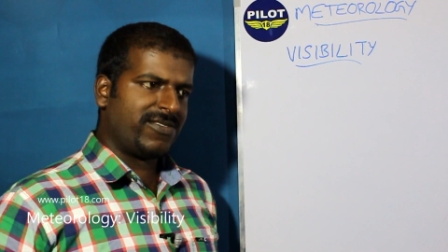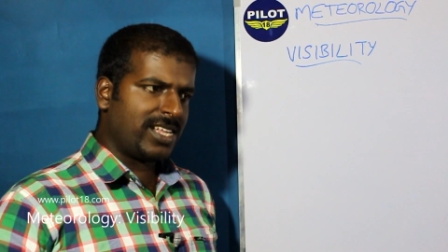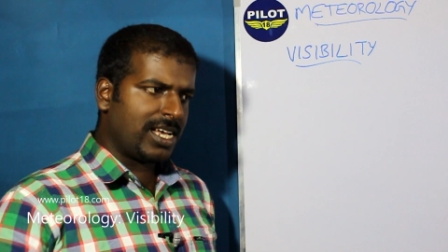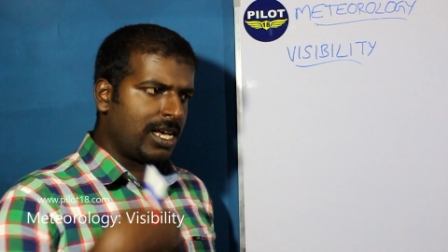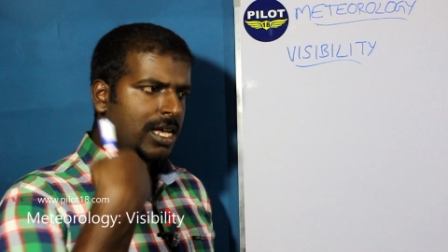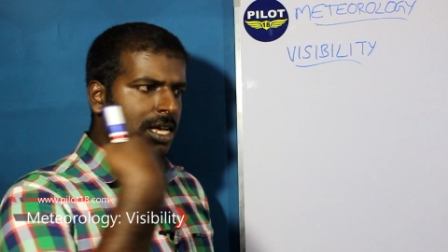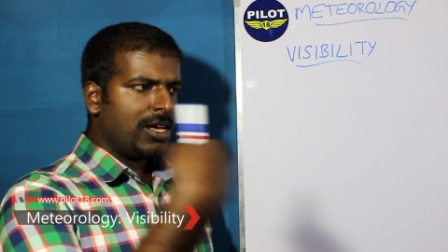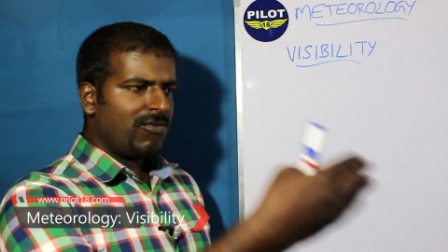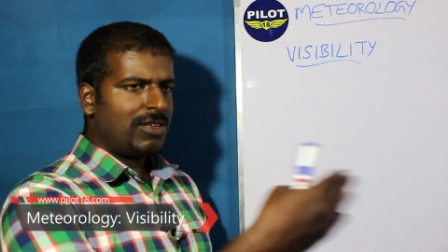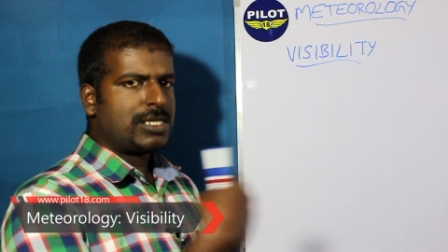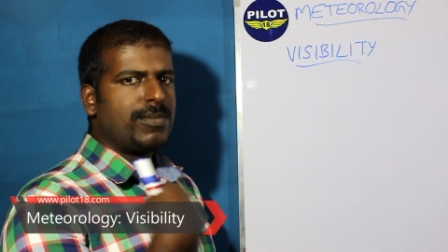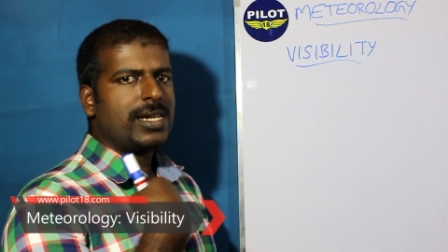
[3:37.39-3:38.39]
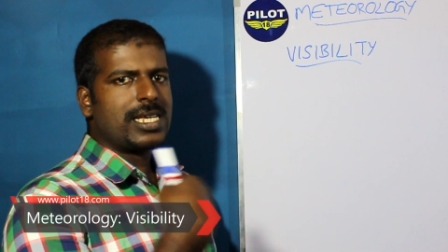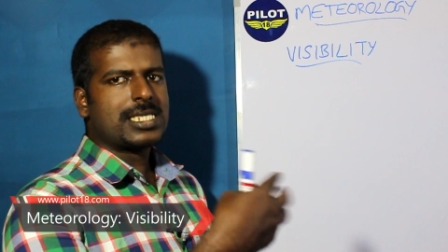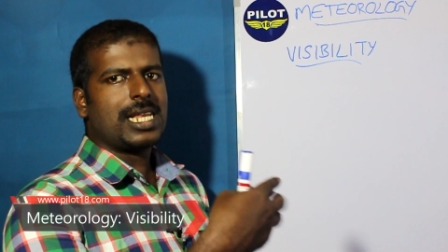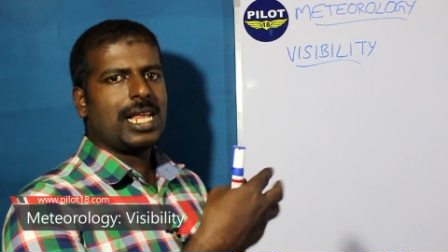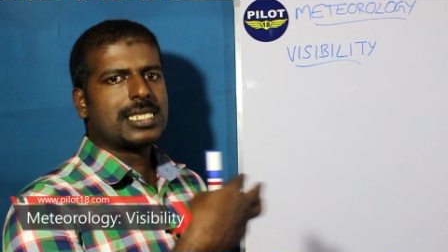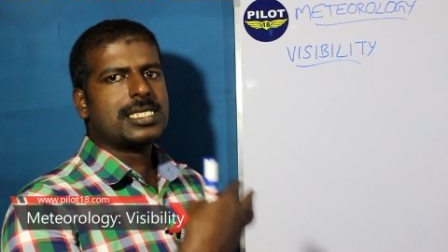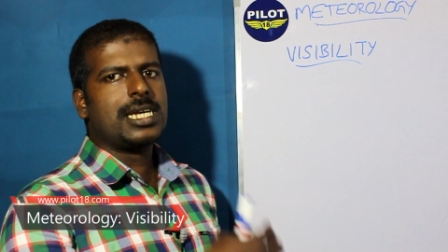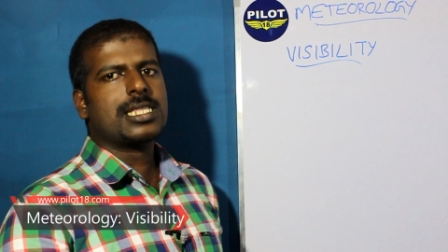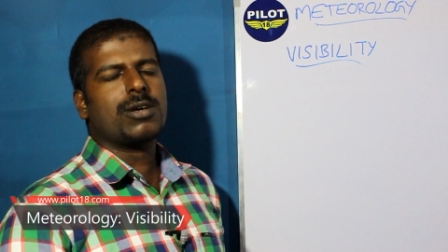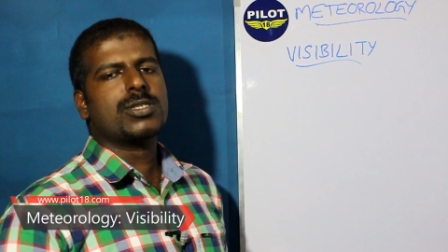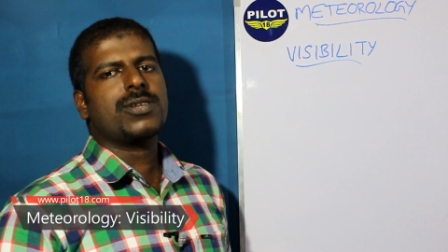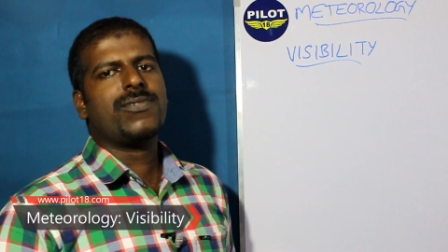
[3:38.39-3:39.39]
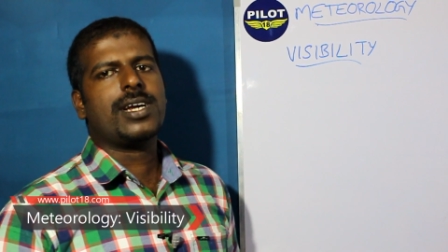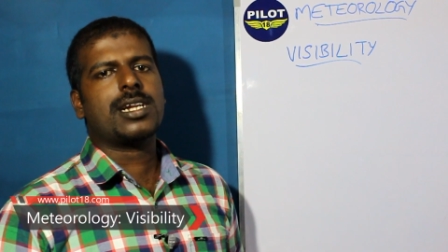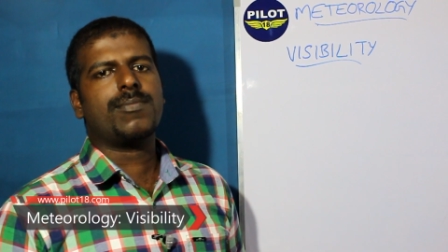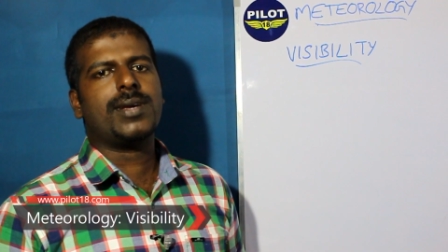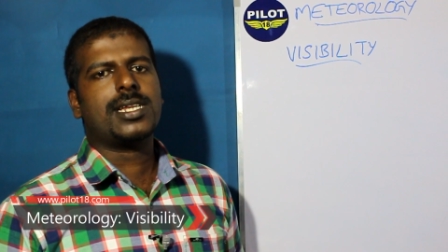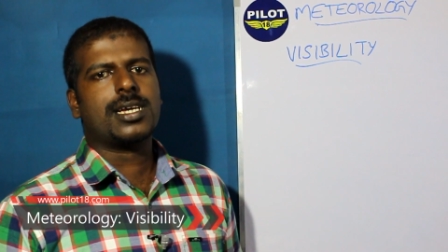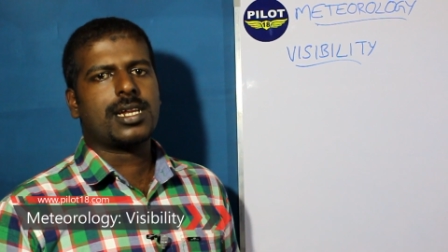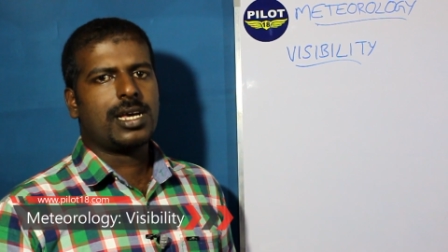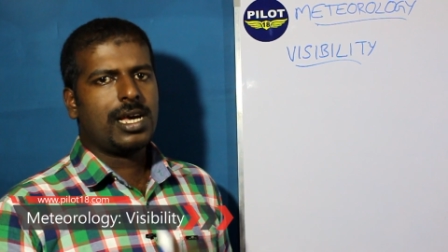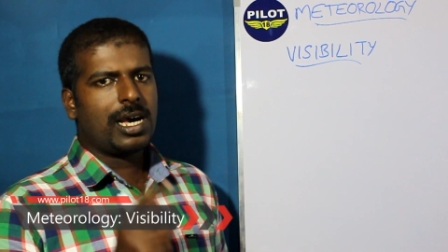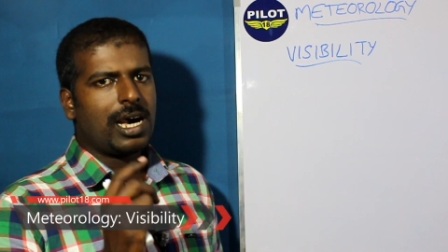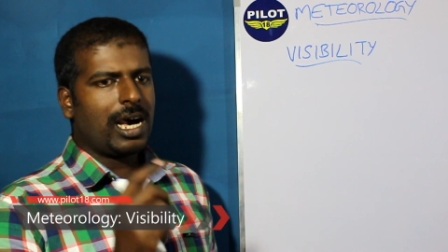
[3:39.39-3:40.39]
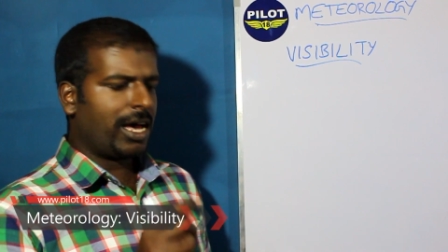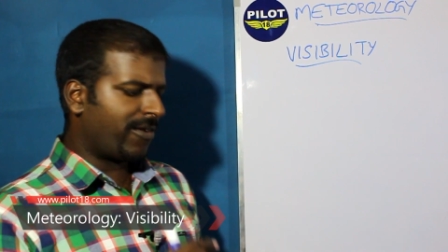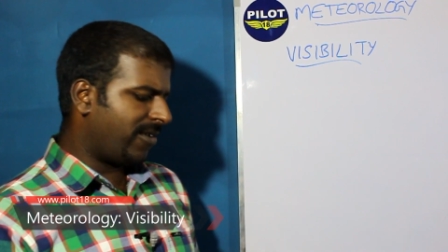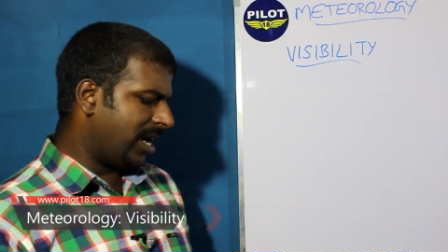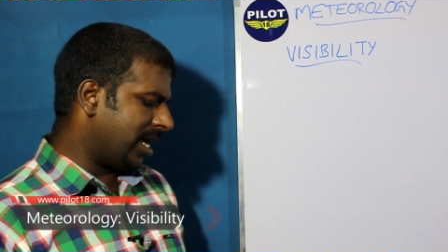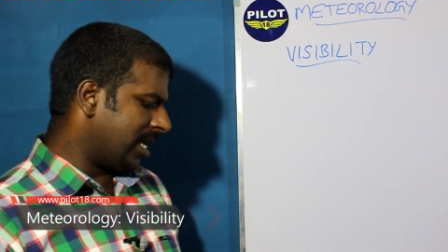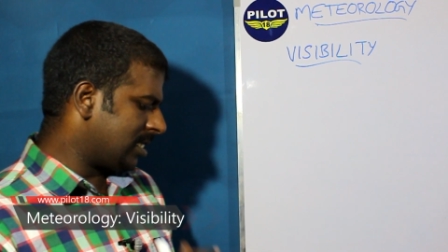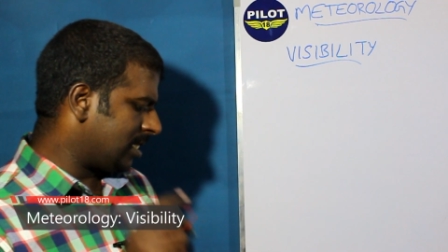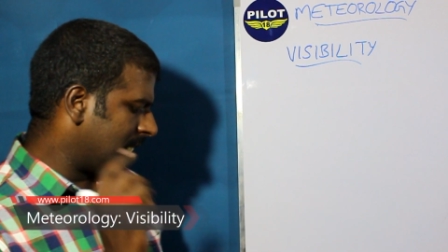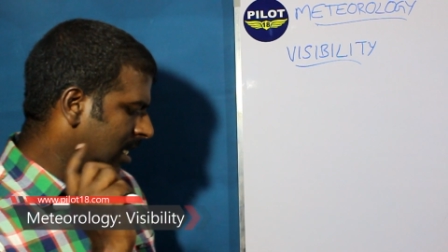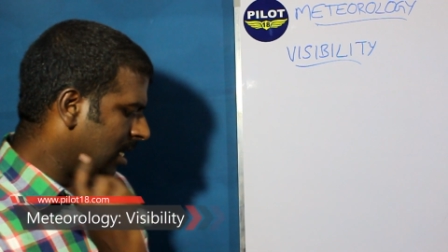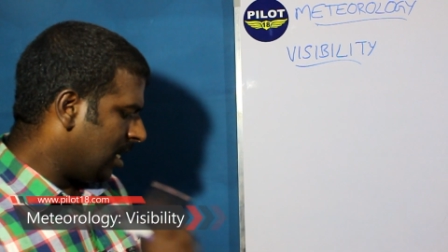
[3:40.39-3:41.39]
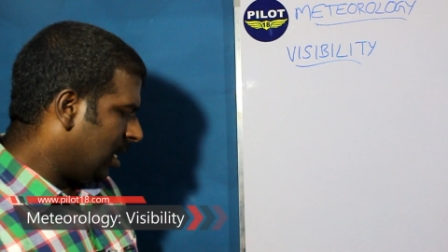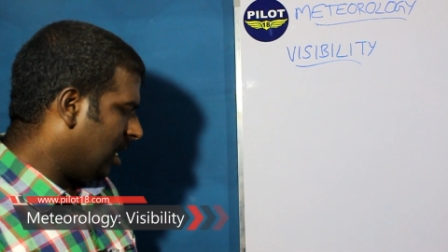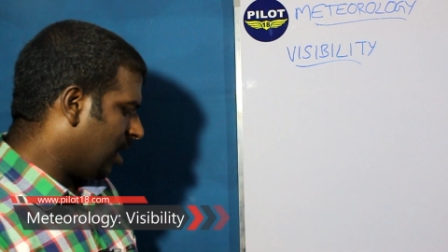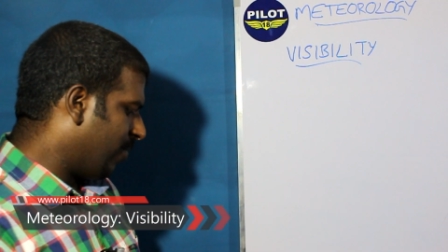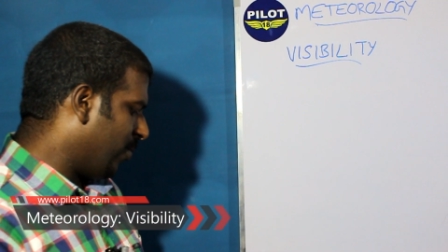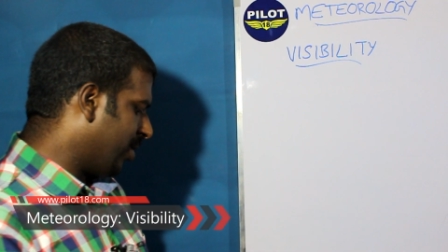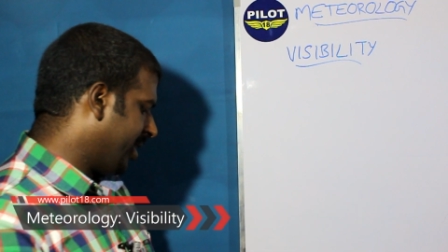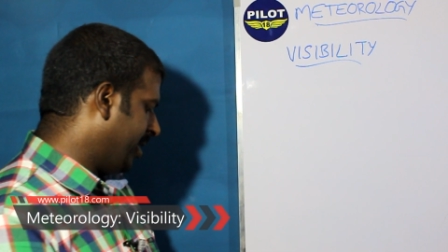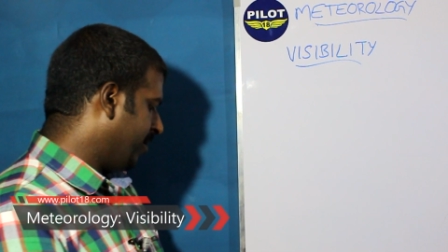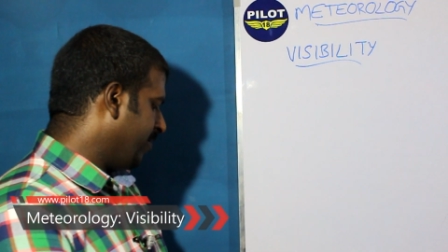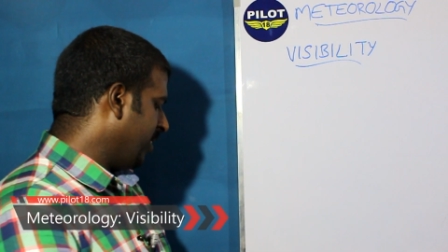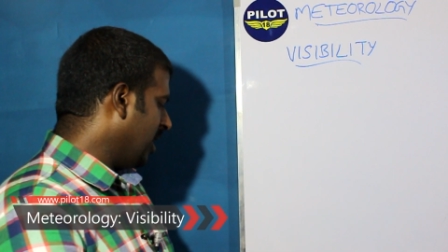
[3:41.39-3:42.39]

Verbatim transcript: If the visibility is less than 1500 meter, RVR is reported.